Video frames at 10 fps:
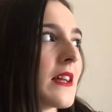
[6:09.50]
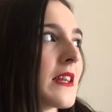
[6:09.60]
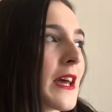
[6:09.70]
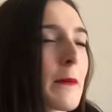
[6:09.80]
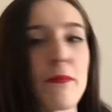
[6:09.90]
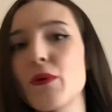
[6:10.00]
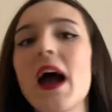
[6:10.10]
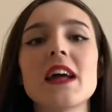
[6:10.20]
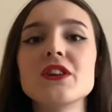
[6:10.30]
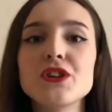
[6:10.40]
like
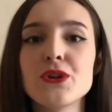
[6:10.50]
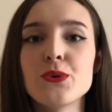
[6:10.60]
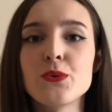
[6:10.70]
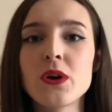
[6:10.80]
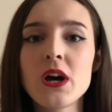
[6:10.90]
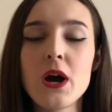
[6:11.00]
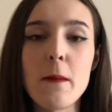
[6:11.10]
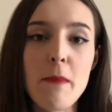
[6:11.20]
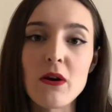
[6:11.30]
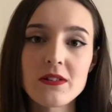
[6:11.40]
brand new
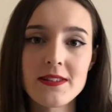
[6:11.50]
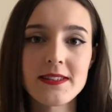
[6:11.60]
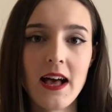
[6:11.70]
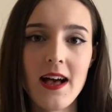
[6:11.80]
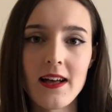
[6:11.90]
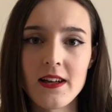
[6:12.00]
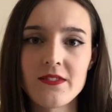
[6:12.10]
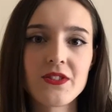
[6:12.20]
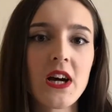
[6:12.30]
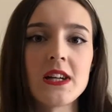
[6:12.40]
box set
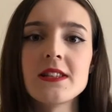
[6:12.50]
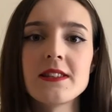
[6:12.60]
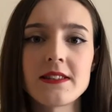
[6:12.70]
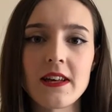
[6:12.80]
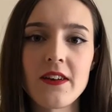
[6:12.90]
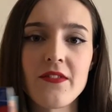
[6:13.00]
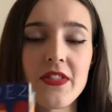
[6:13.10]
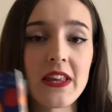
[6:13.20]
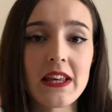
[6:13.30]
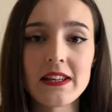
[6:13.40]
of tons of
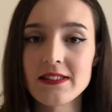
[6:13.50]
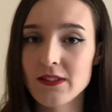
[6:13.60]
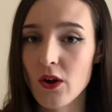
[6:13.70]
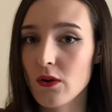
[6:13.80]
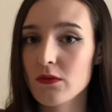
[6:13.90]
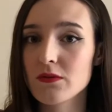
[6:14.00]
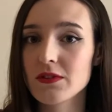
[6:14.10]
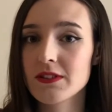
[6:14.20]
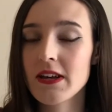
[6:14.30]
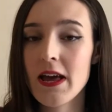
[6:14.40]
these
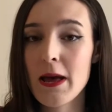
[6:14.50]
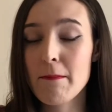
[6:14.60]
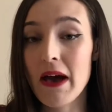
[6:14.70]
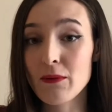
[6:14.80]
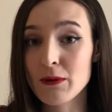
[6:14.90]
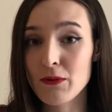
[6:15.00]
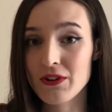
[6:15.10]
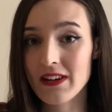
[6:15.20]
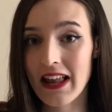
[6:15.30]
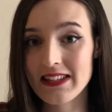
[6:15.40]
old Penguin
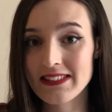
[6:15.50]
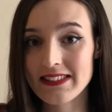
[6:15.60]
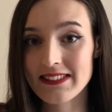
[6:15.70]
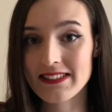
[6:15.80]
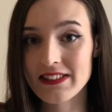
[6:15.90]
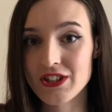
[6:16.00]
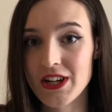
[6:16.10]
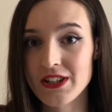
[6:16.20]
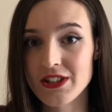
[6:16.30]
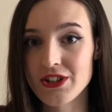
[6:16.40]
Modern Classics in a
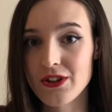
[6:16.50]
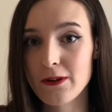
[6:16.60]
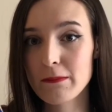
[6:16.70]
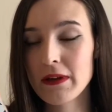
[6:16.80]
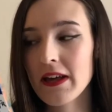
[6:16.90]
charity shop.